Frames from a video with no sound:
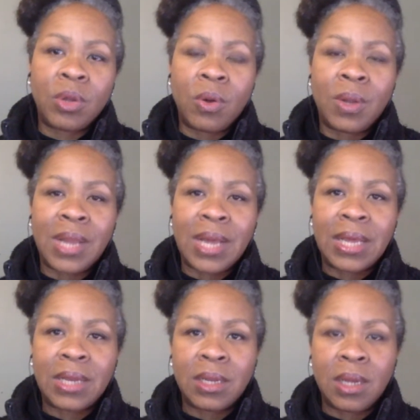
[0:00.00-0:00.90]

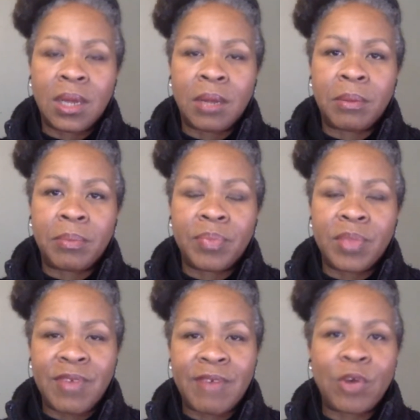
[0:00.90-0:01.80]
online,
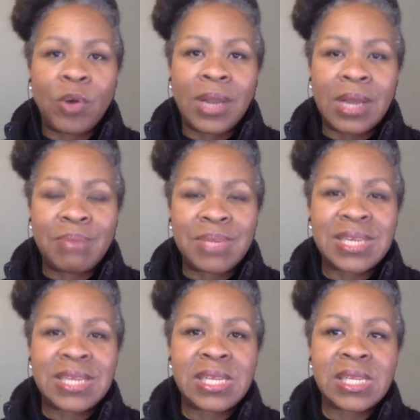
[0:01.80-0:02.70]
if you have an online
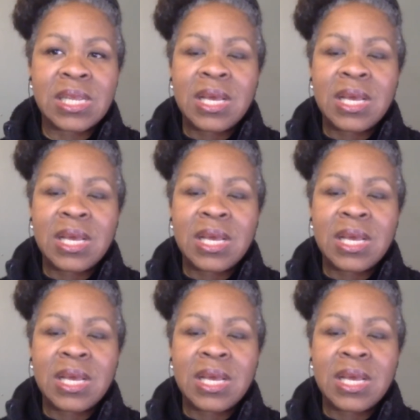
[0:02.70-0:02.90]
business,